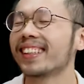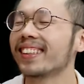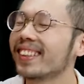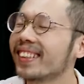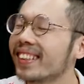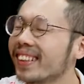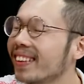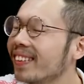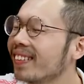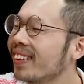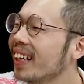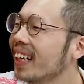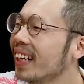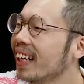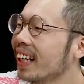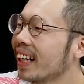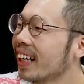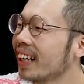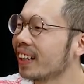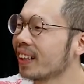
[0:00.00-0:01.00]
So
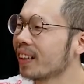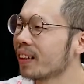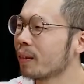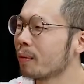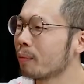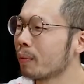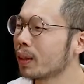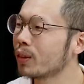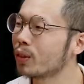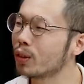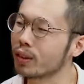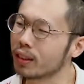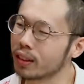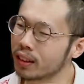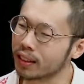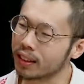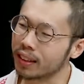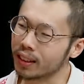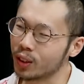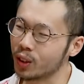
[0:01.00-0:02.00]
um, back to our
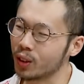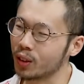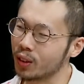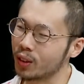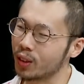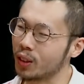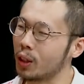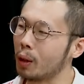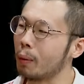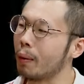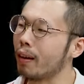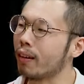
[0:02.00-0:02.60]
discussions, you know yes.